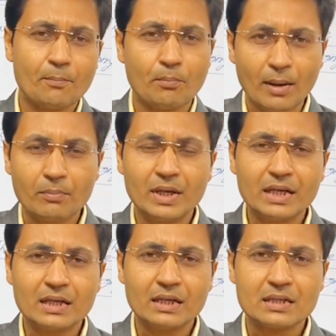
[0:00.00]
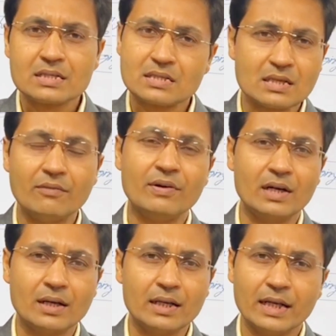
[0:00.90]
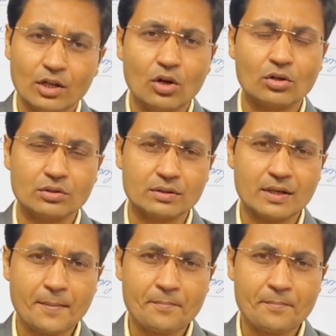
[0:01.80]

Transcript: public suffered a lot.